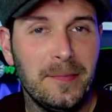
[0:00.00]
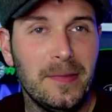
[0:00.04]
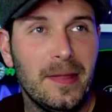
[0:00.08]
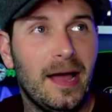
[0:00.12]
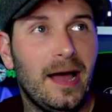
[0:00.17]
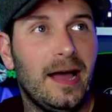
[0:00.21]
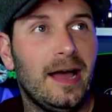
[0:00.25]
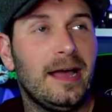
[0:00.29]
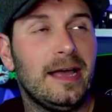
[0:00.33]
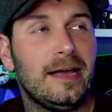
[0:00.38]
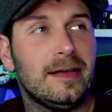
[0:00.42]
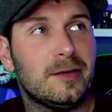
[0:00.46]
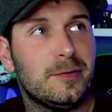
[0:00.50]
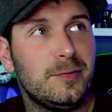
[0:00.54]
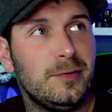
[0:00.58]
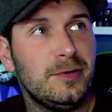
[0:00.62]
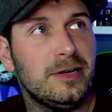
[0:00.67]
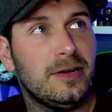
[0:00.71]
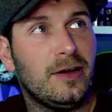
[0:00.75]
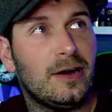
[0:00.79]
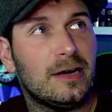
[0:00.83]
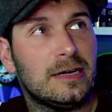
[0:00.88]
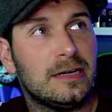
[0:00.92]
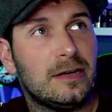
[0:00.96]
community
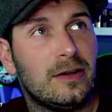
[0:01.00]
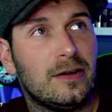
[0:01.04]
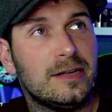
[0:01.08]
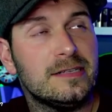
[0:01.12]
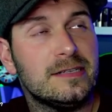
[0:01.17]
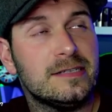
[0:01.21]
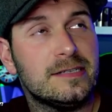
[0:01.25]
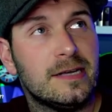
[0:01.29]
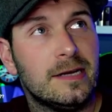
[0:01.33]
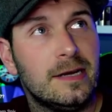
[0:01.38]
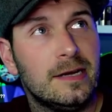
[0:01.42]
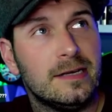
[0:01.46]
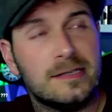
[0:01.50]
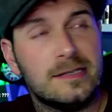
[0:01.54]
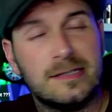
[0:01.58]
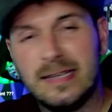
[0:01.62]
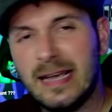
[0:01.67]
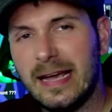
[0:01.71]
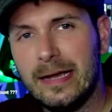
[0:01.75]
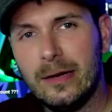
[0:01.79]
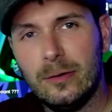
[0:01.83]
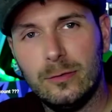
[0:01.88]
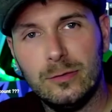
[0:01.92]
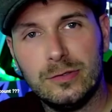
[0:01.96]
guidelines,
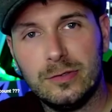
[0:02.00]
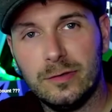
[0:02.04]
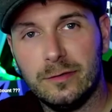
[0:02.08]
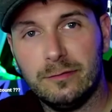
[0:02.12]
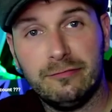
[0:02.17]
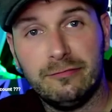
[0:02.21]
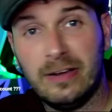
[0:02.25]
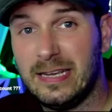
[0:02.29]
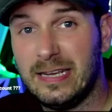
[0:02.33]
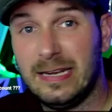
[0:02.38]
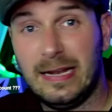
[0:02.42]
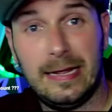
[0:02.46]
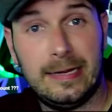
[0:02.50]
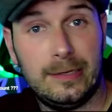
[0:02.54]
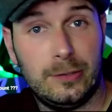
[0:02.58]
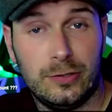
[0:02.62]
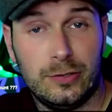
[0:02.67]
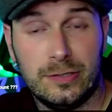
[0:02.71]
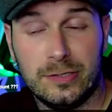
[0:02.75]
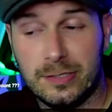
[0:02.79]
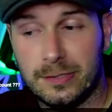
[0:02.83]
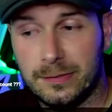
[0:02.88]
sales of regulated goods.